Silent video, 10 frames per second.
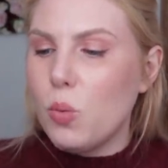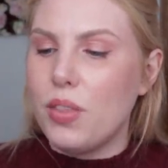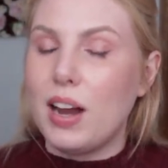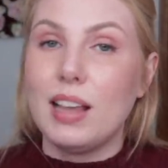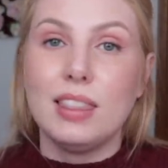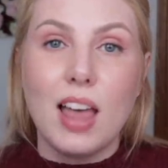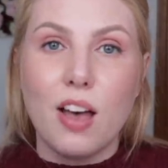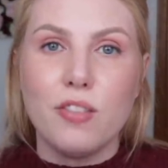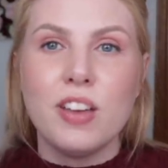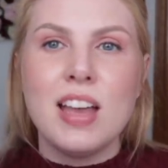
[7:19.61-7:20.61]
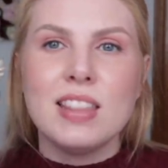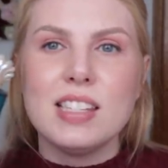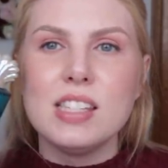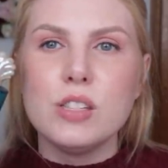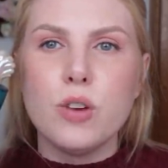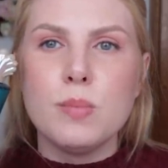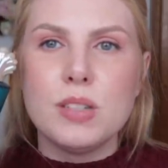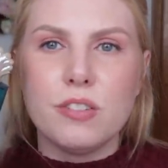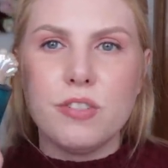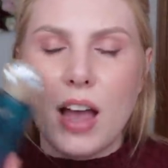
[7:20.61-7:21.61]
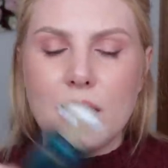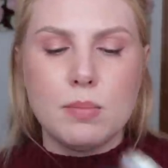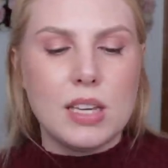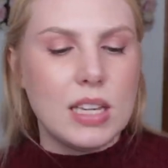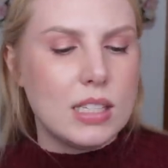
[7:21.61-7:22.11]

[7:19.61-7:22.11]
one that I love. This is from Define Me.